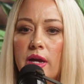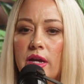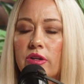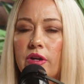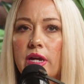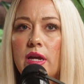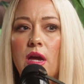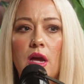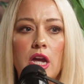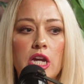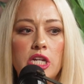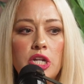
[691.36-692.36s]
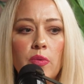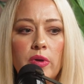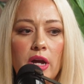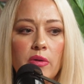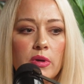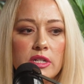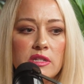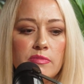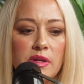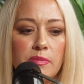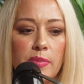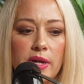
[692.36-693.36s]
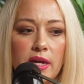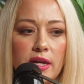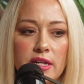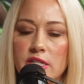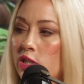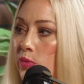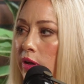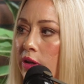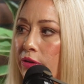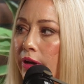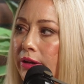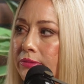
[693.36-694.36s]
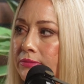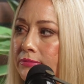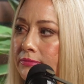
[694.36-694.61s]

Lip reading: I agree. So, you know what I want to be big and swinging around?